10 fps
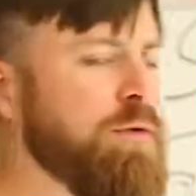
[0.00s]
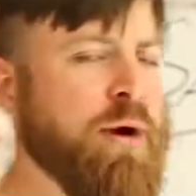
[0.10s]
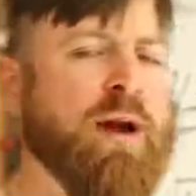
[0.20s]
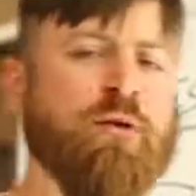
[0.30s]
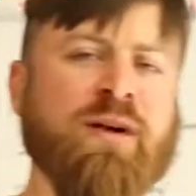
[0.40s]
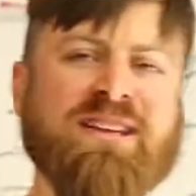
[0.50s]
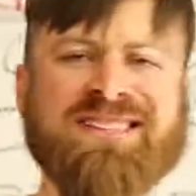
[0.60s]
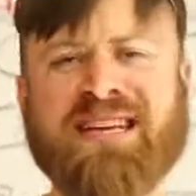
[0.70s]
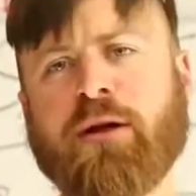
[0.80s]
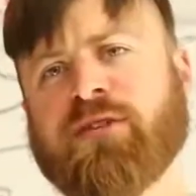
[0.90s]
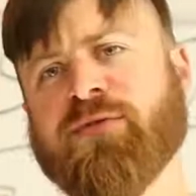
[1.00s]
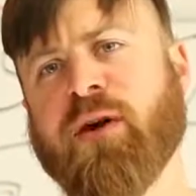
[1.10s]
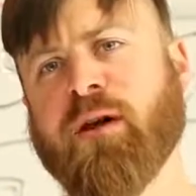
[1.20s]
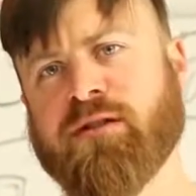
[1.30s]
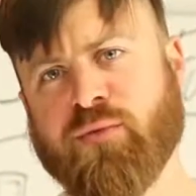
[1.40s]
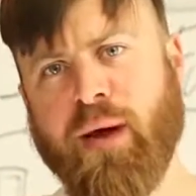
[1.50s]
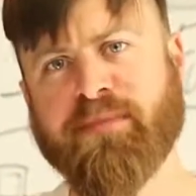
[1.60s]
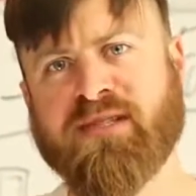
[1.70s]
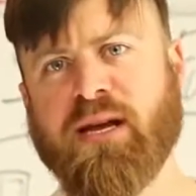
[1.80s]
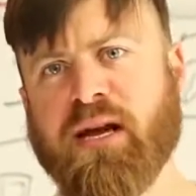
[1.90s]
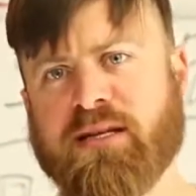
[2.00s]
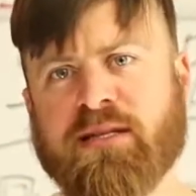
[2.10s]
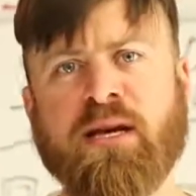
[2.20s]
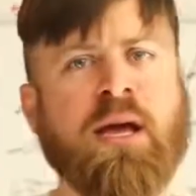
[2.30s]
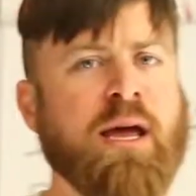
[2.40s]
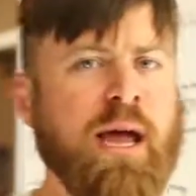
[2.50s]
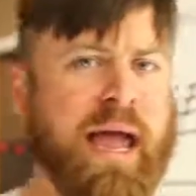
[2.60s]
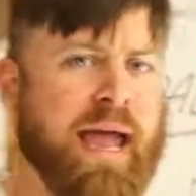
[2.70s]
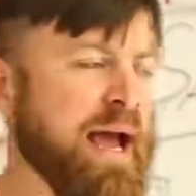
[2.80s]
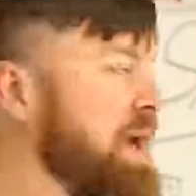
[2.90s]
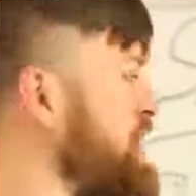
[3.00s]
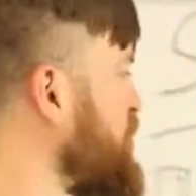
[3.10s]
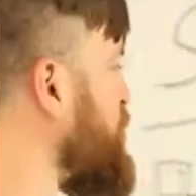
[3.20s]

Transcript: you through how to create sales funnels websites and